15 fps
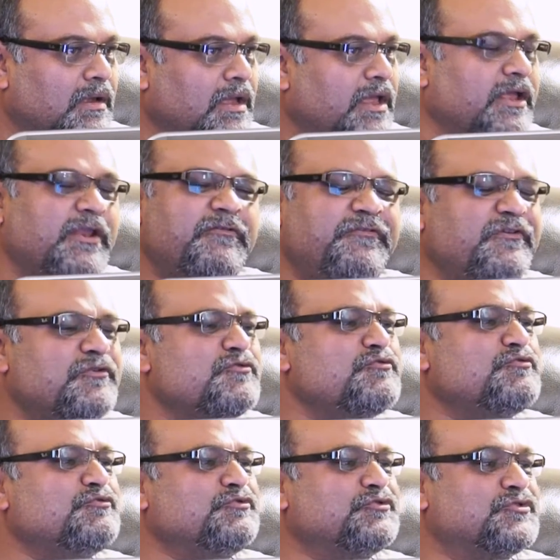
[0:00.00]
he
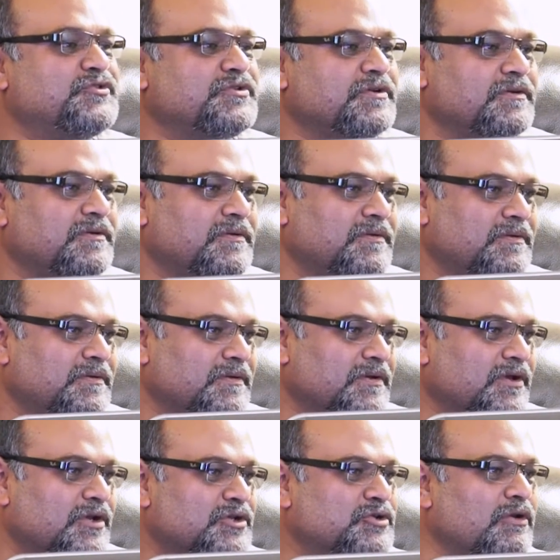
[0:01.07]
refused
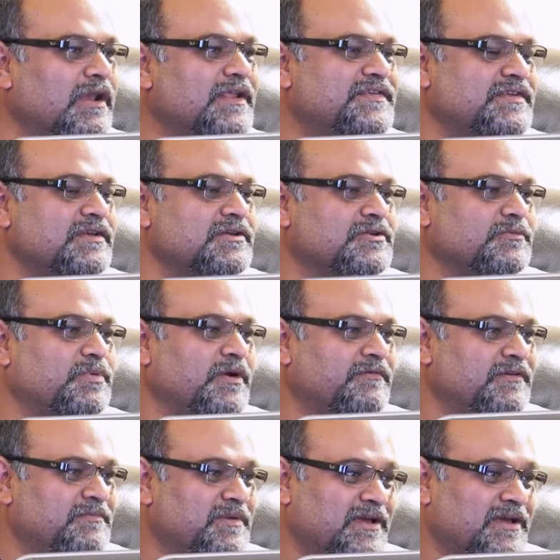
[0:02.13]
to listen to Prophet